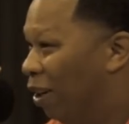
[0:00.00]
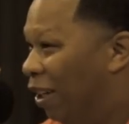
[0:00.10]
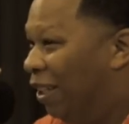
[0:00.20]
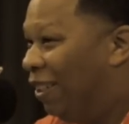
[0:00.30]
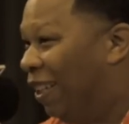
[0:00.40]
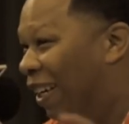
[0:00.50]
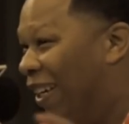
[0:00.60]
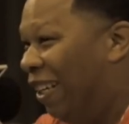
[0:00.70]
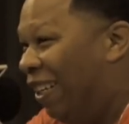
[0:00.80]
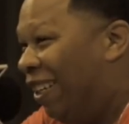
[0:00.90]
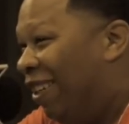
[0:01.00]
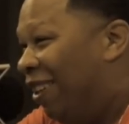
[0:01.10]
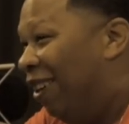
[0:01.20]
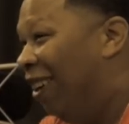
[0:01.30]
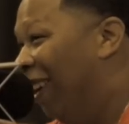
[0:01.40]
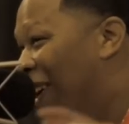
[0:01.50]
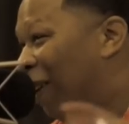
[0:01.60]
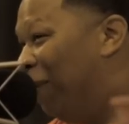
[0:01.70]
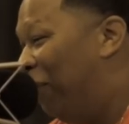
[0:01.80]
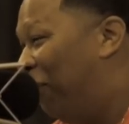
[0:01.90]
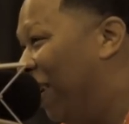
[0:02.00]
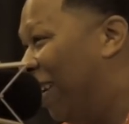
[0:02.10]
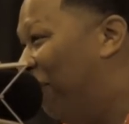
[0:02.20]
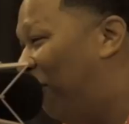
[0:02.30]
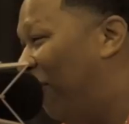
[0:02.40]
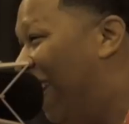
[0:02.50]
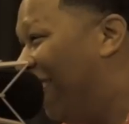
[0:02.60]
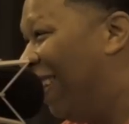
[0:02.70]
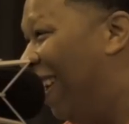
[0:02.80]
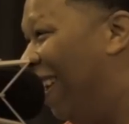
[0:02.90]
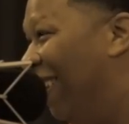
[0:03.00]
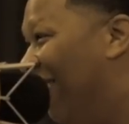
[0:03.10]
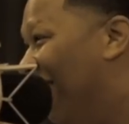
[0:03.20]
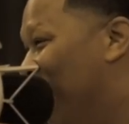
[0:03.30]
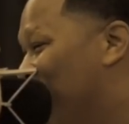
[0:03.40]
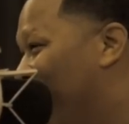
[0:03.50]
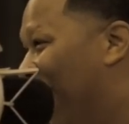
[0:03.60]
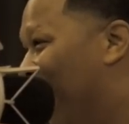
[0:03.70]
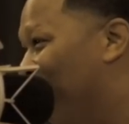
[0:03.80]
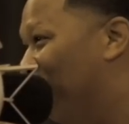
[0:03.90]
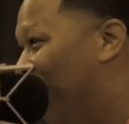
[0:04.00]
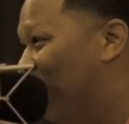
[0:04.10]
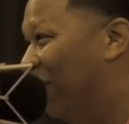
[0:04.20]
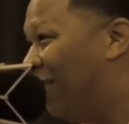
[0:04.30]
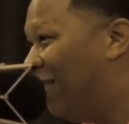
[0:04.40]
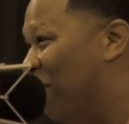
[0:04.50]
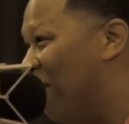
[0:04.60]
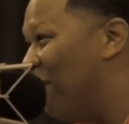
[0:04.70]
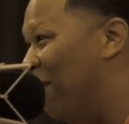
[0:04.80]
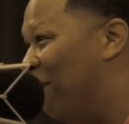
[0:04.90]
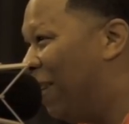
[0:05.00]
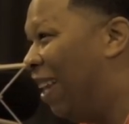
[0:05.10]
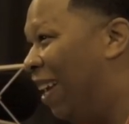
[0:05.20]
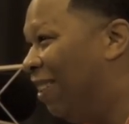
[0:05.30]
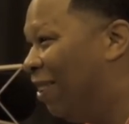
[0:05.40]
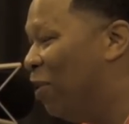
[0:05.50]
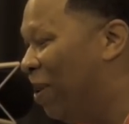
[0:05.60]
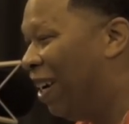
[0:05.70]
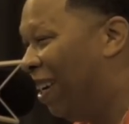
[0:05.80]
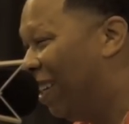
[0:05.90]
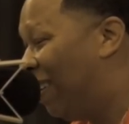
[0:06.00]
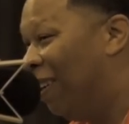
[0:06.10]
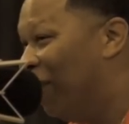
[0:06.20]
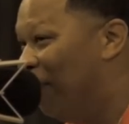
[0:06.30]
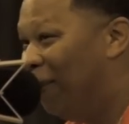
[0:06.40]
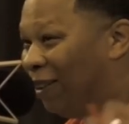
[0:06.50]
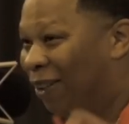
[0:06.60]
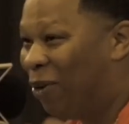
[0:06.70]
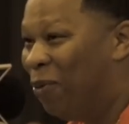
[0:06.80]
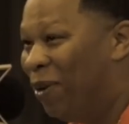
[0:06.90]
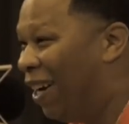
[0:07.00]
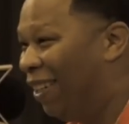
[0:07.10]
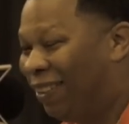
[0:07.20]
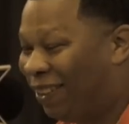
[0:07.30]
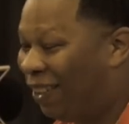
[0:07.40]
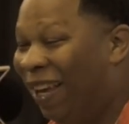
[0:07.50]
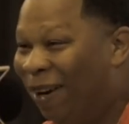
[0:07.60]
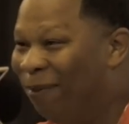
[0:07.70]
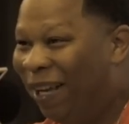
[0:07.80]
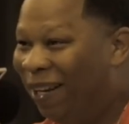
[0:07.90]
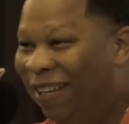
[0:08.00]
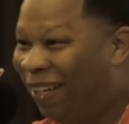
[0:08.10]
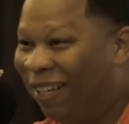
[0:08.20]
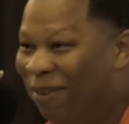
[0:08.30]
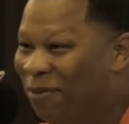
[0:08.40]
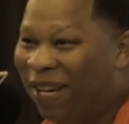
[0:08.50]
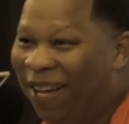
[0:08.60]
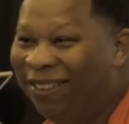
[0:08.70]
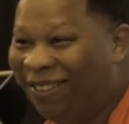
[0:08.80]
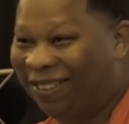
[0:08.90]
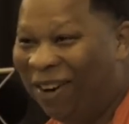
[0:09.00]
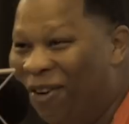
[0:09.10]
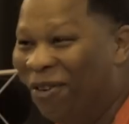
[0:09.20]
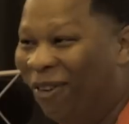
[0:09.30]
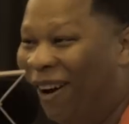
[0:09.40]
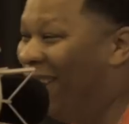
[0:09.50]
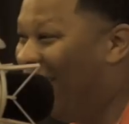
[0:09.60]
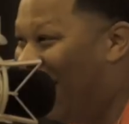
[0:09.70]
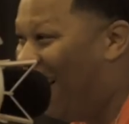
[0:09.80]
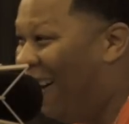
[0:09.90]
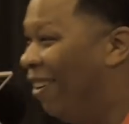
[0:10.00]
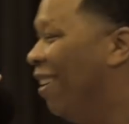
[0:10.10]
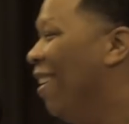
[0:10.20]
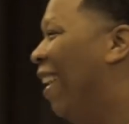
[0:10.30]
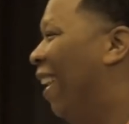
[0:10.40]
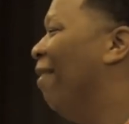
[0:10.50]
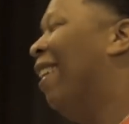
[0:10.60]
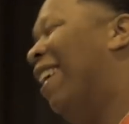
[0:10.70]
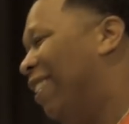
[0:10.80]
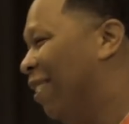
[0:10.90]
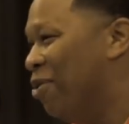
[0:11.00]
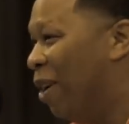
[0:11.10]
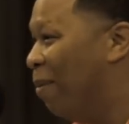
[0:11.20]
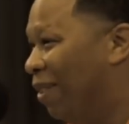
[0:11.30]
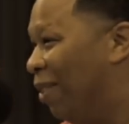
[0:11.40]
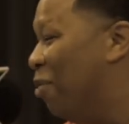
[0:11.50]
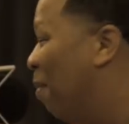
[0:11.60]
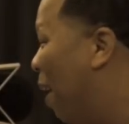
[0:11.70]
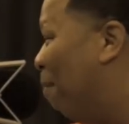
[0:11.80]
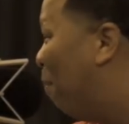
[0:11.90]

really did love the fucking fact that UNLV would show up and be like, dude, we gotta kill Mystical. We gotta slam that nigga and we got a song right now. And I'm like, dude, I'm gonna do my